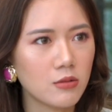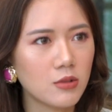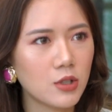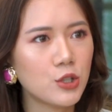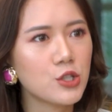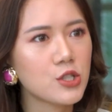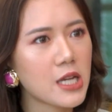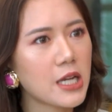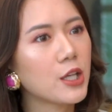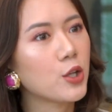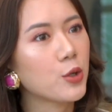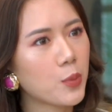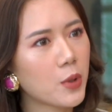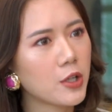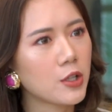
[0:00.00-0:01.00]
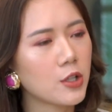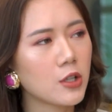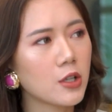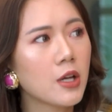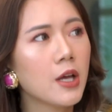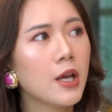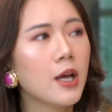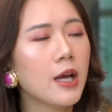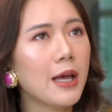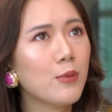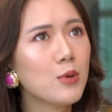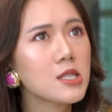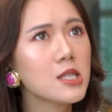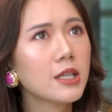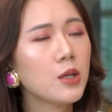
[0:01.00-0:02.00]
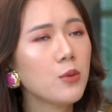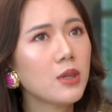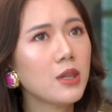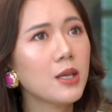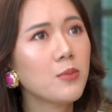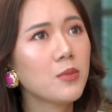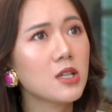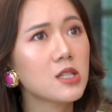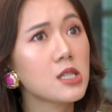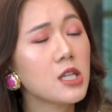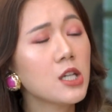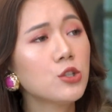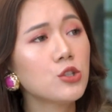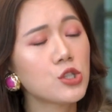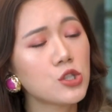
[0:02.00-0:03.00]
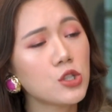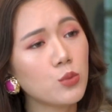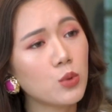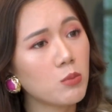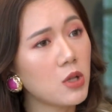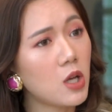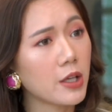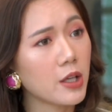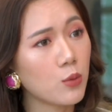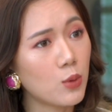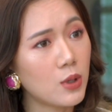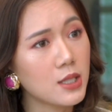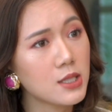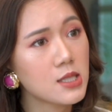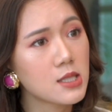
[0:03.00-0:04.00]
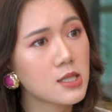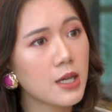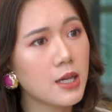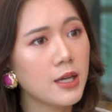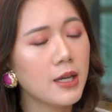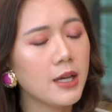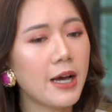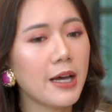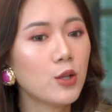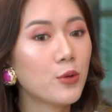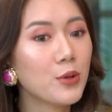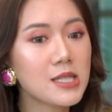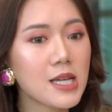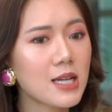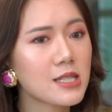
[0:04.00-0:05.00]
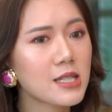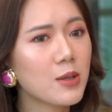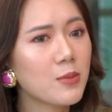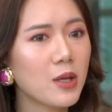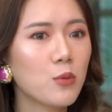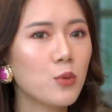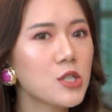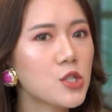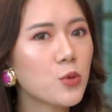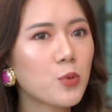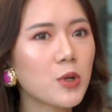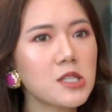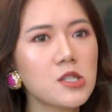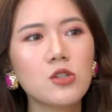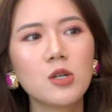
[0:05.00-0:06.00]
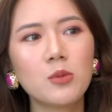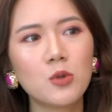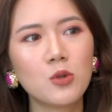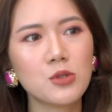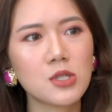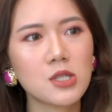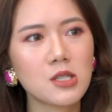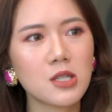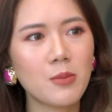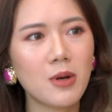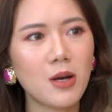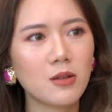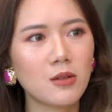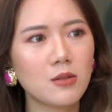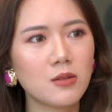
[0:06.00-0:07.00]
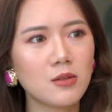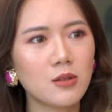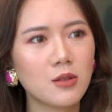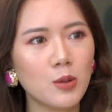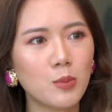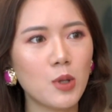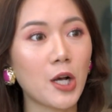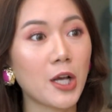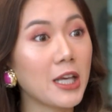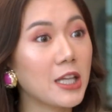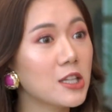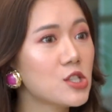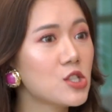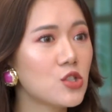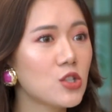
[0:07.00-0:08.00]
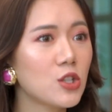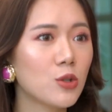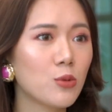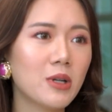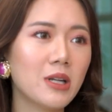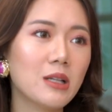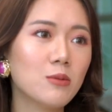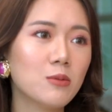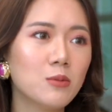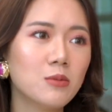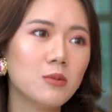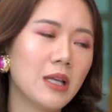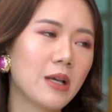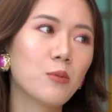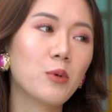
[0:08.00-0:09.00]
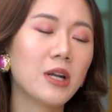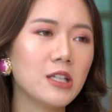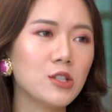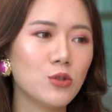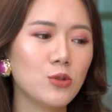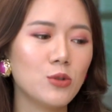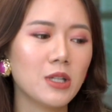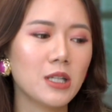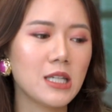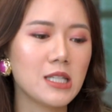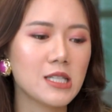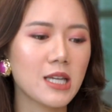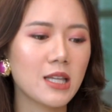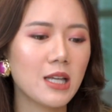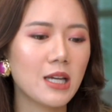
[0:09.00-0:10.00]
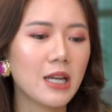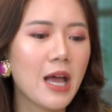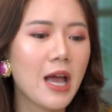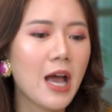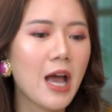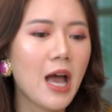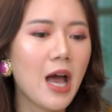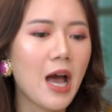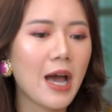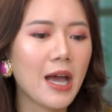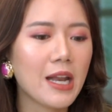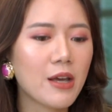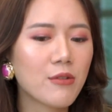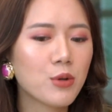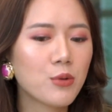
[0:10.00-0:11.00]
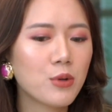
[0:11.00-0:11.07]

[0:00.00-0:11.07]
understanding your partner. I was lucky with him because he understood what blogging was. I'd always ask him, like, what surprised you the most about the blogging industry or what I do? Yeah. And he said that I never